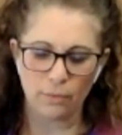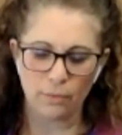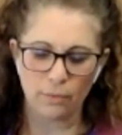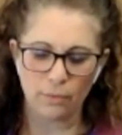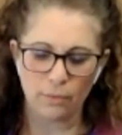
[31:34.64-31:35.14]
the
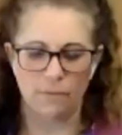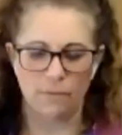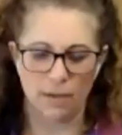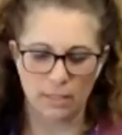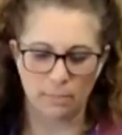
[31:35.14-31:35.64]
rest of the
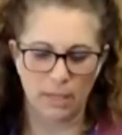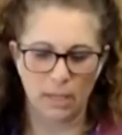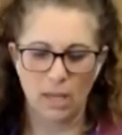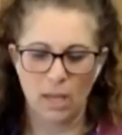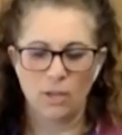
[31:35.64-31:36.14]

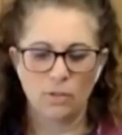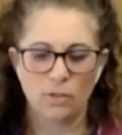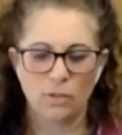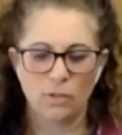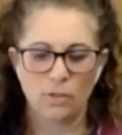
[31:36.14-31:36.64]
recipe. So
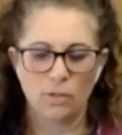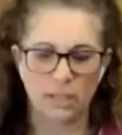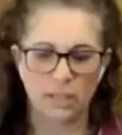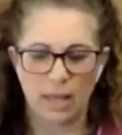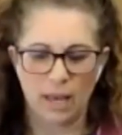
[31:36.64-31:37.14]
I'm going to just
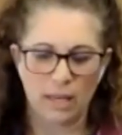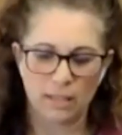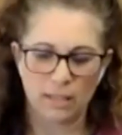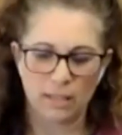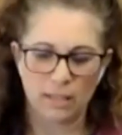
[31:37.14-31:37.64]
let that,
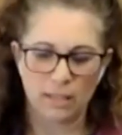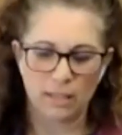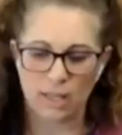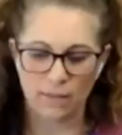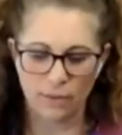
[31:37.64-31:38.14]
I
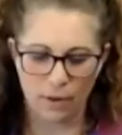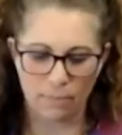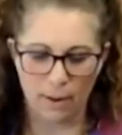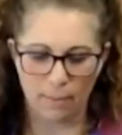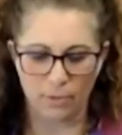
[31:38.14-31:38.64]
love the red
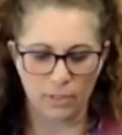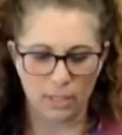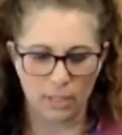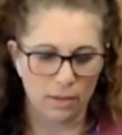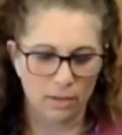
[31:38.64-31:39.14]
peppers
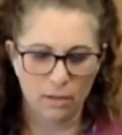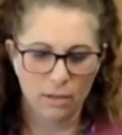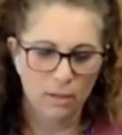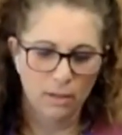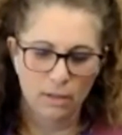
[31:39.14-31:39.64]
in here.
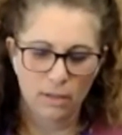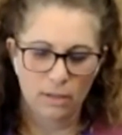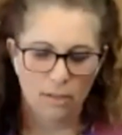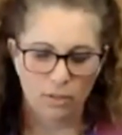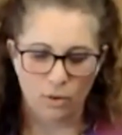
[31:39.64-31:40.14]

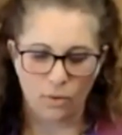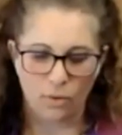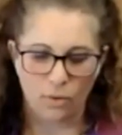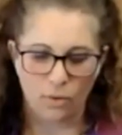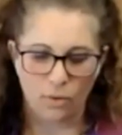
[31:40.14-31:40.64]
So
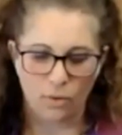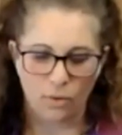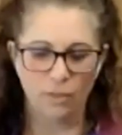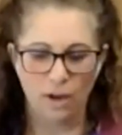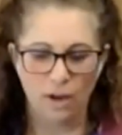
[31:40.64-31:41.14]
if you ever
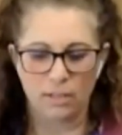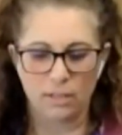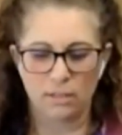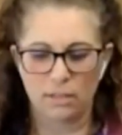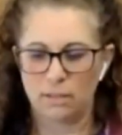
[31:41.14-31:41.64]
thought
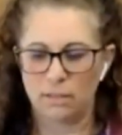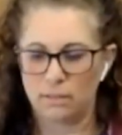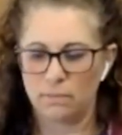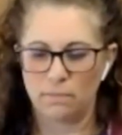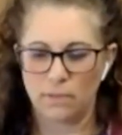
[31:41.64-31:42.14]

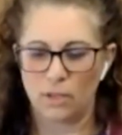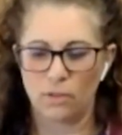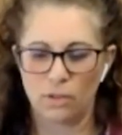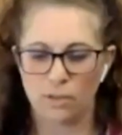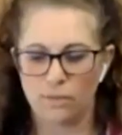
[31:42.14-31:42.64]
that
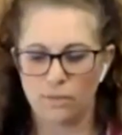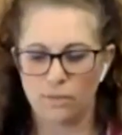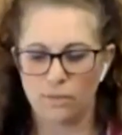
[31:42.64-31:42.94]
you couldn't